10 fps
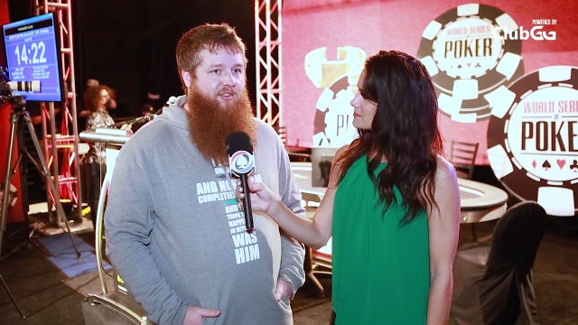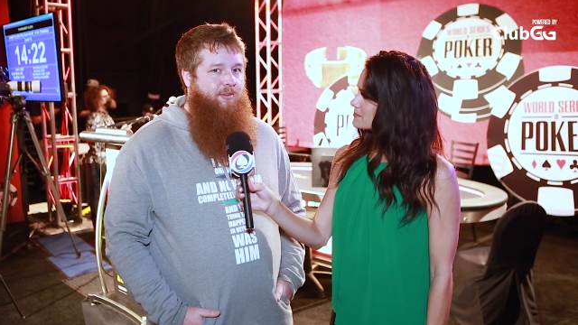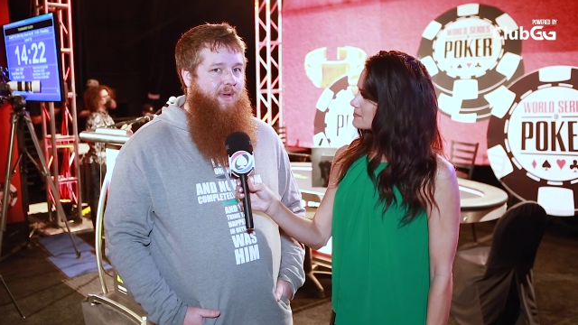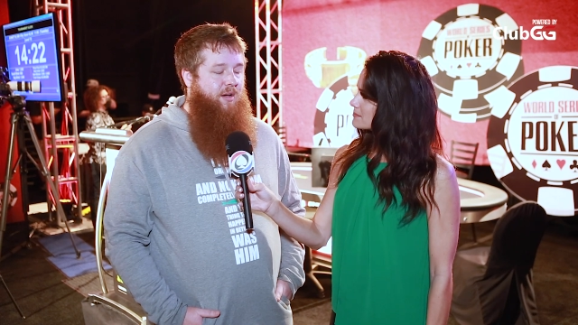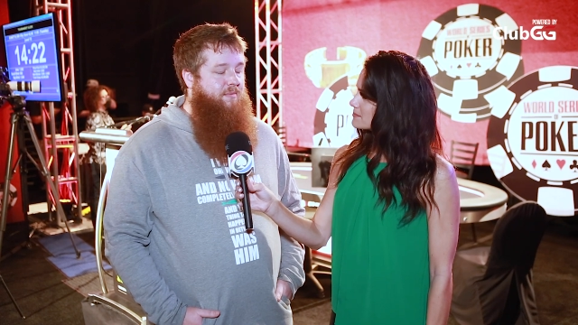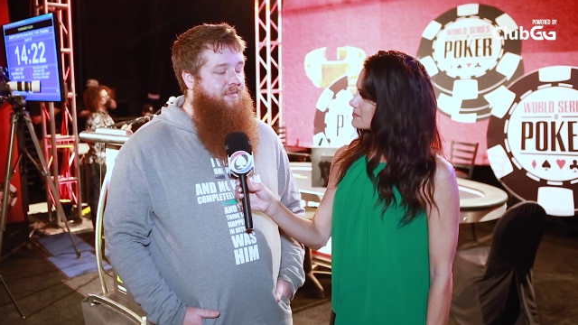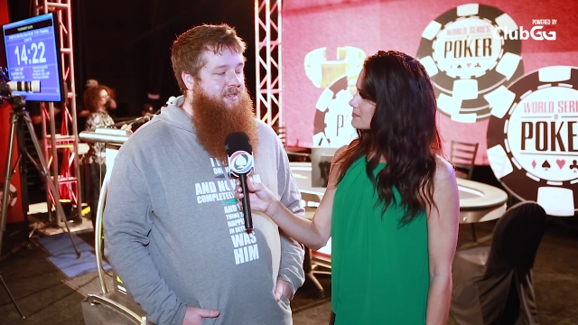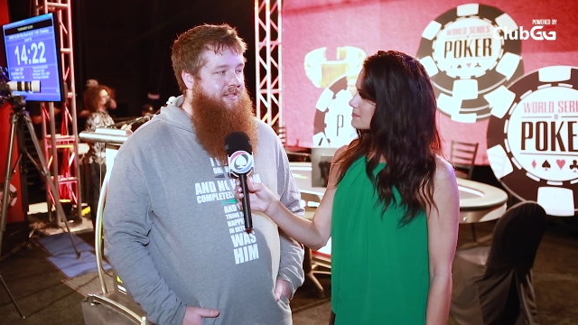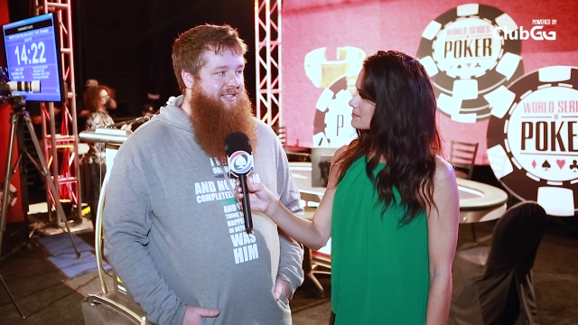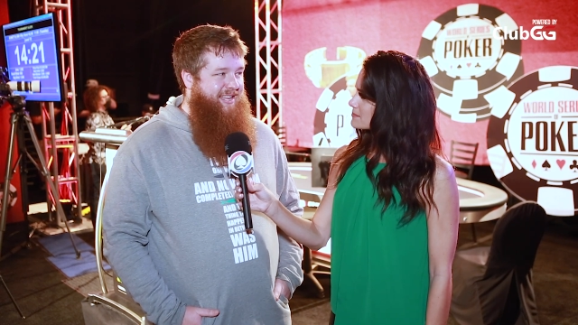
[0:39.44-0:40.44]
Speaker 1: lost about
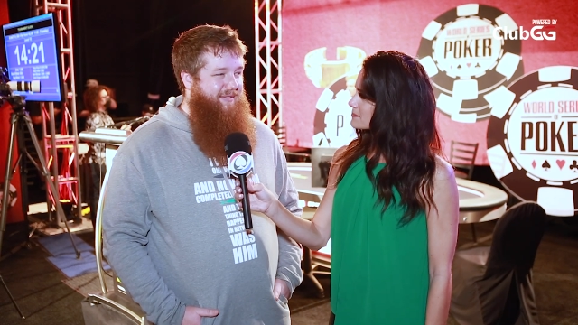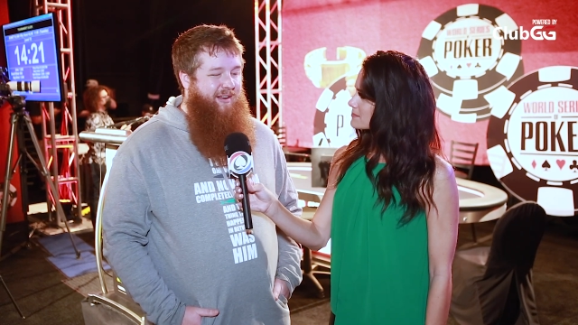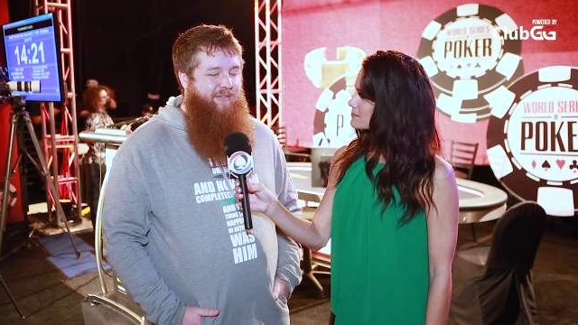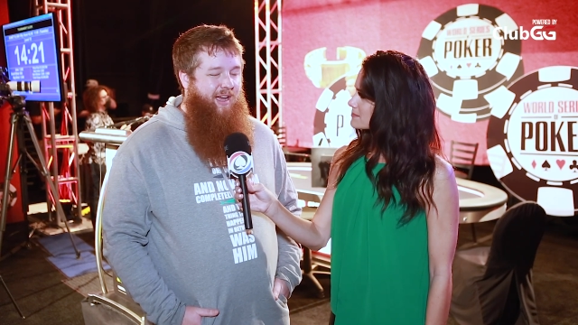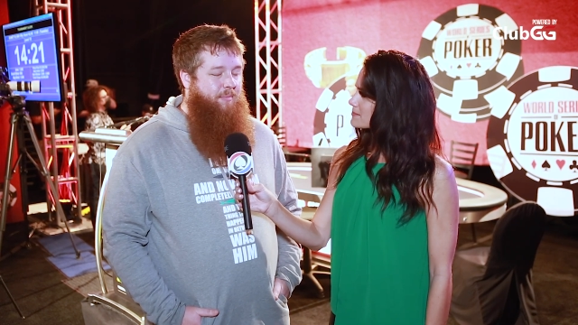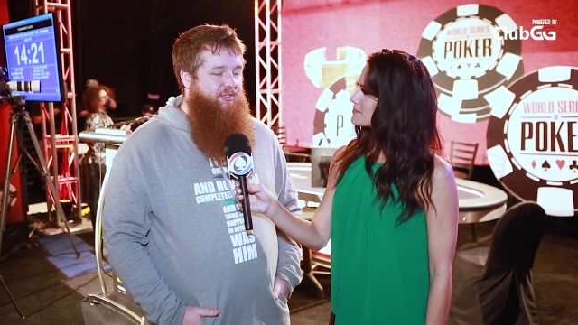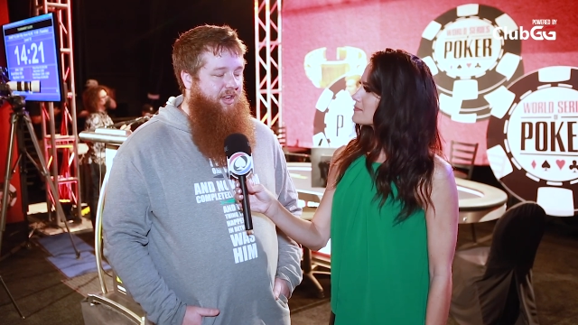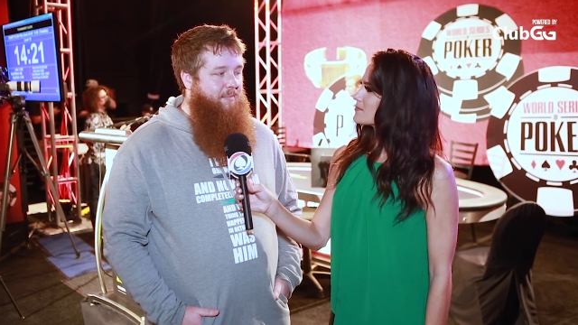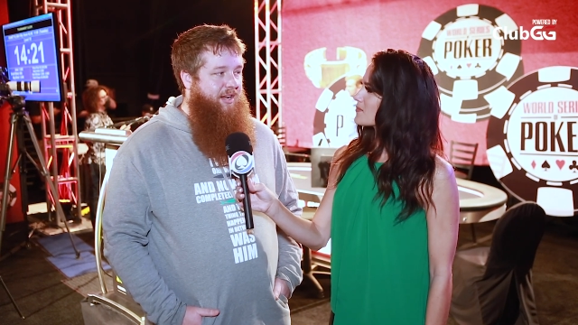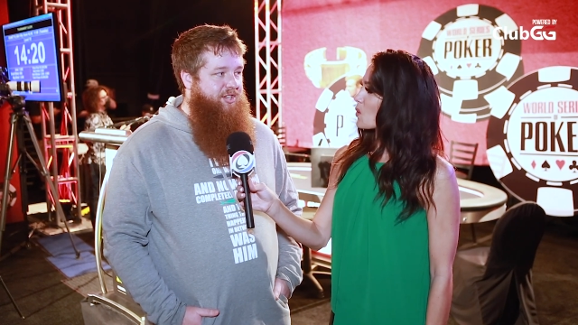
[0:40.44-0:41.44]

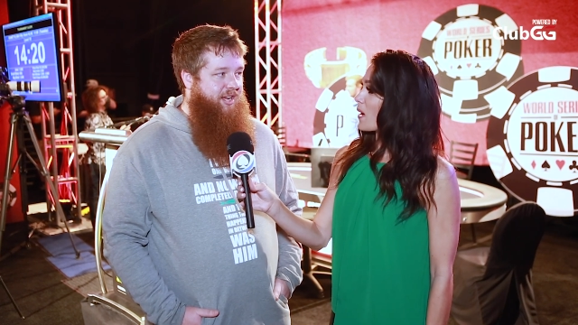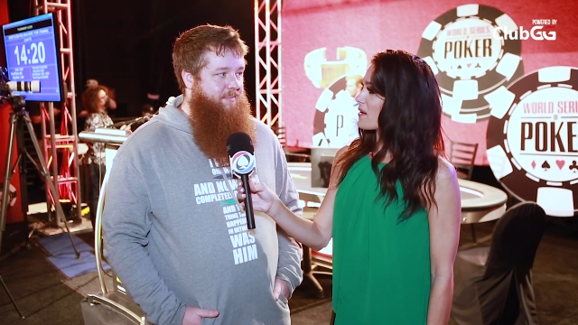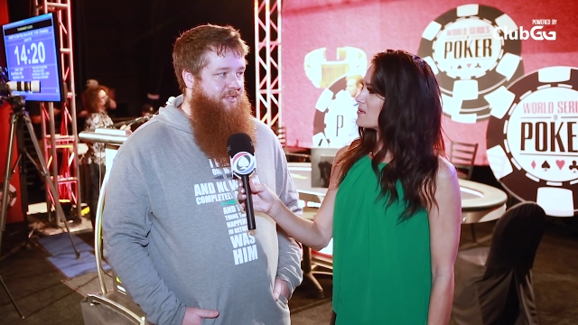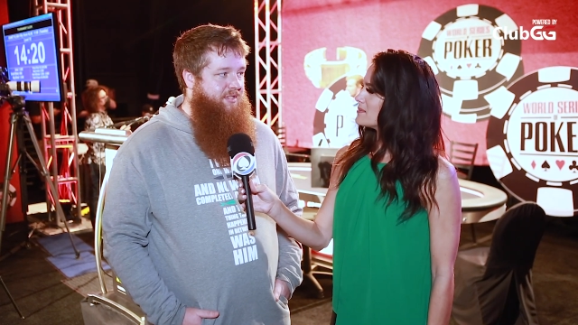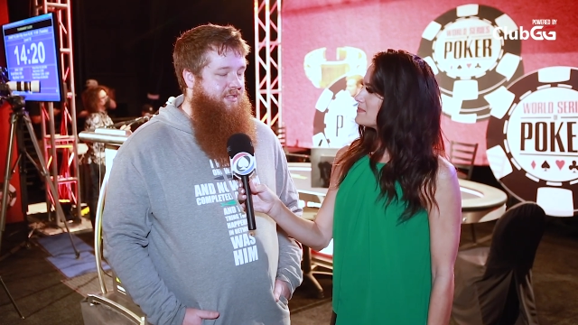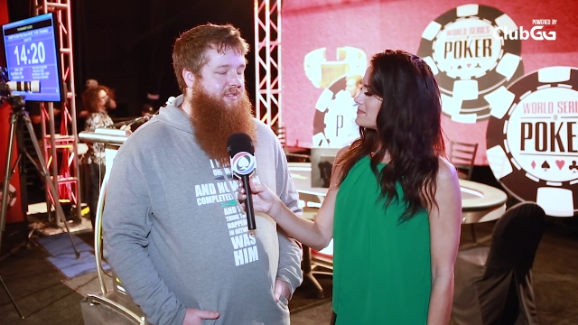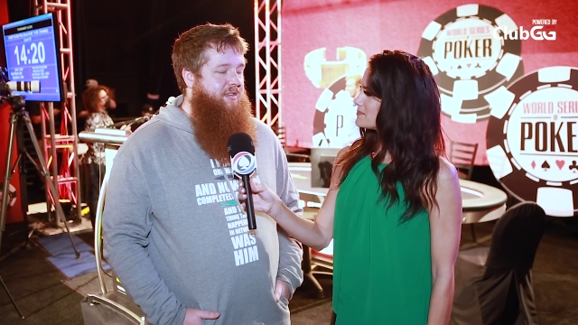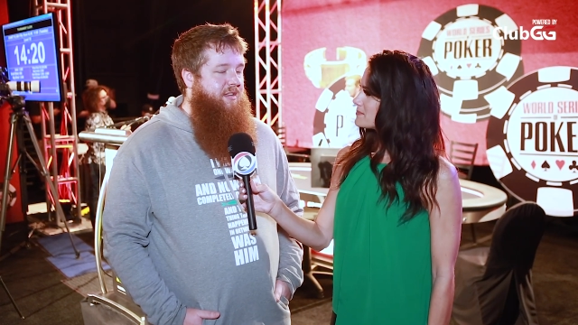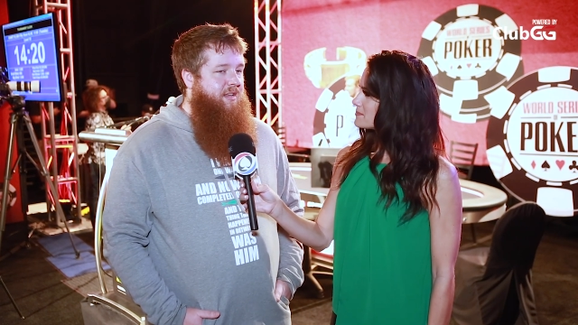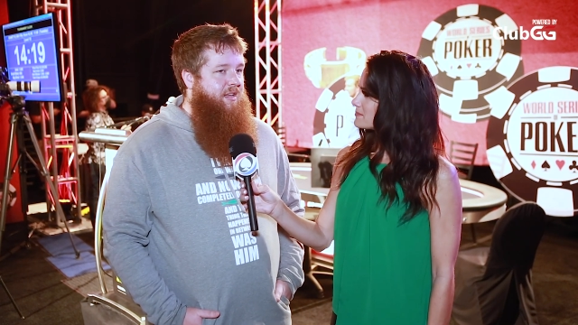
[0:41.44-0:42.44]
75% of my chips.
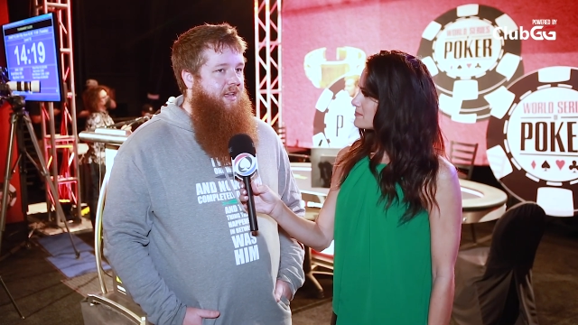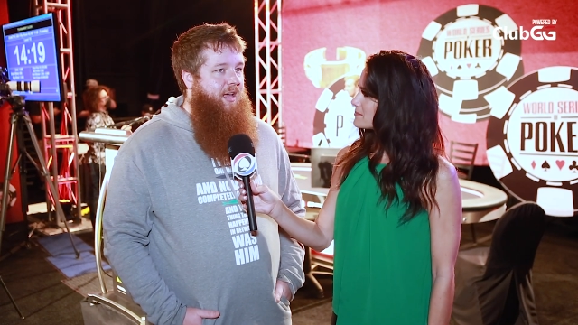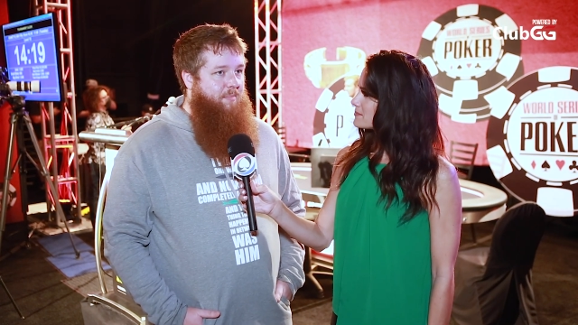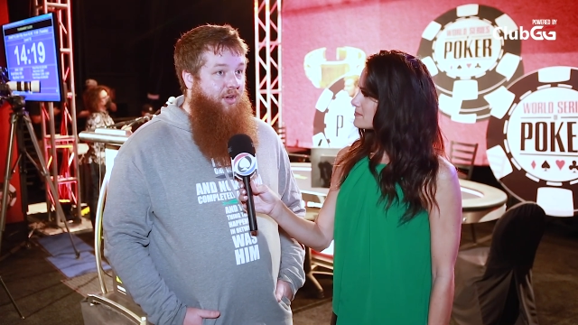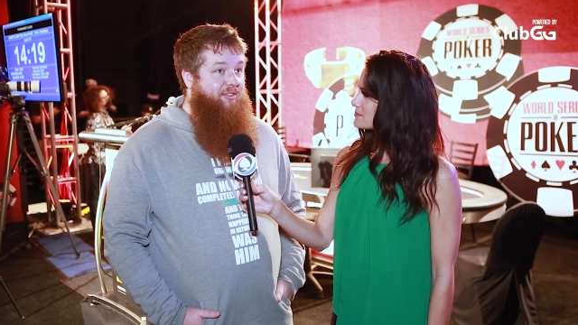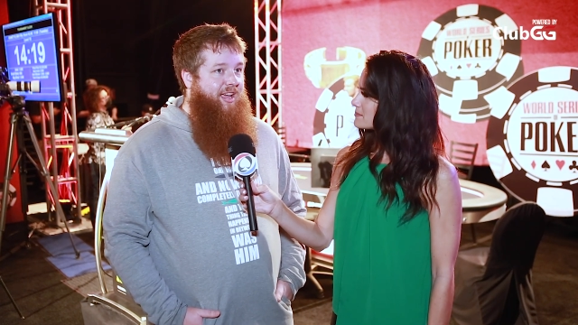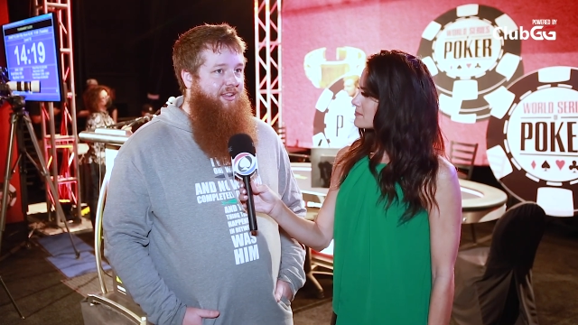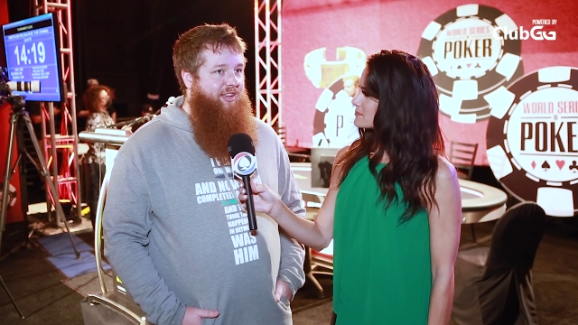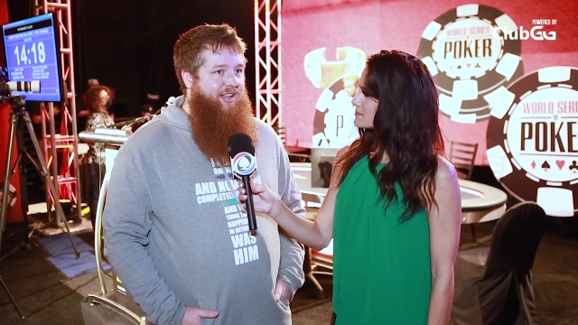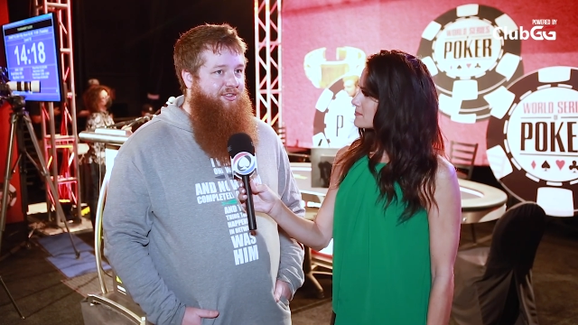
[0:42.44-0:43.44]
And both
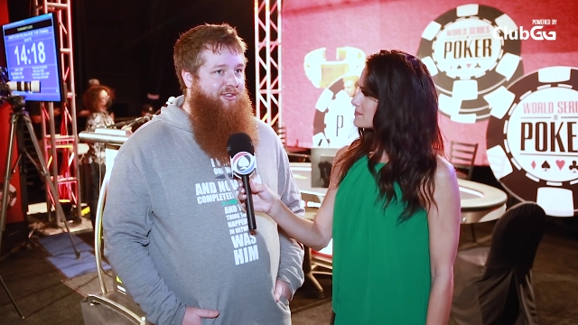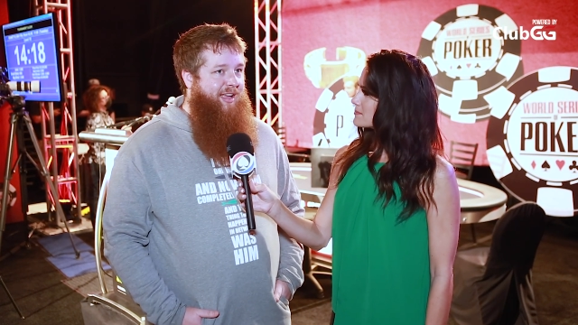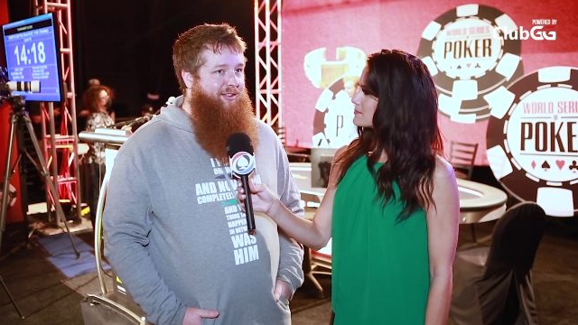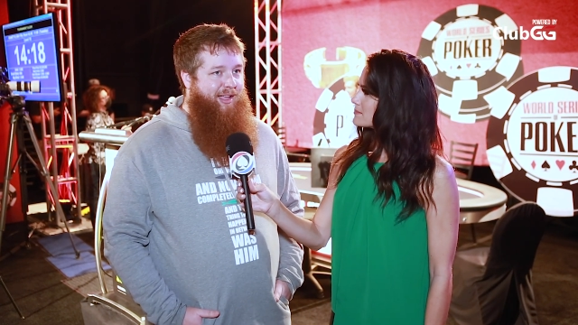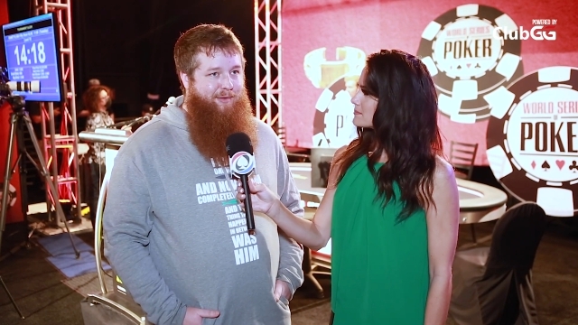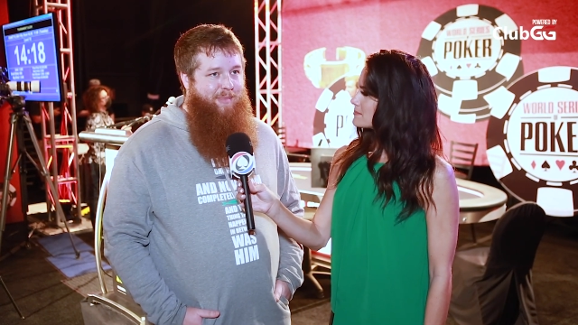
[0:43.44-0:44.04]
days I just had to like